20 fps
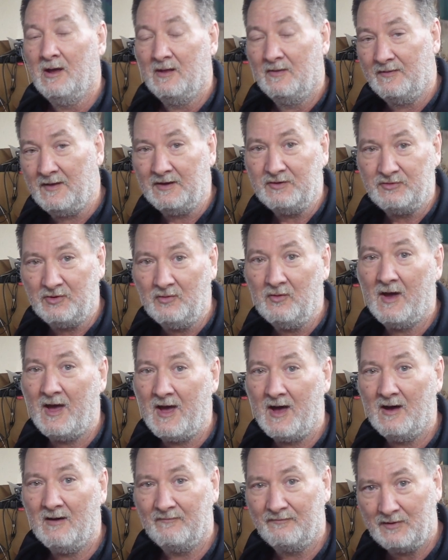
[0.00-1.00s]
they do
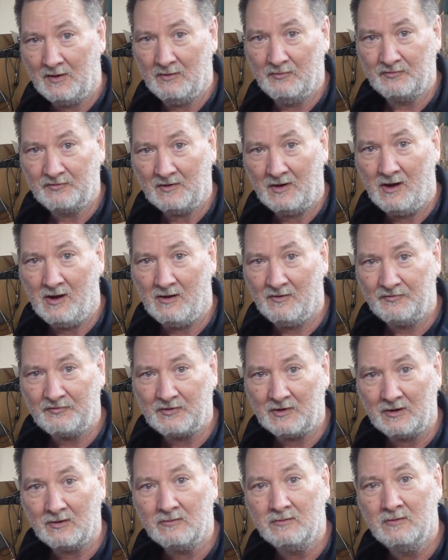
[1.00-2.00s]
have those
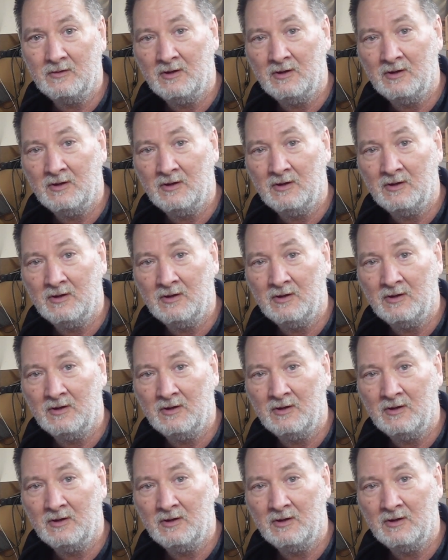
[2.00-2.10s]
also.